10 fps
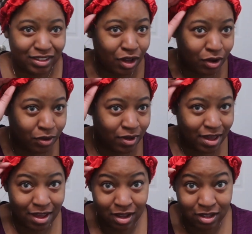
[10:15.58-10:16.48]
So
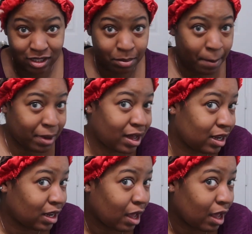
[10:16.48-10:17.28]
you see my bonnet,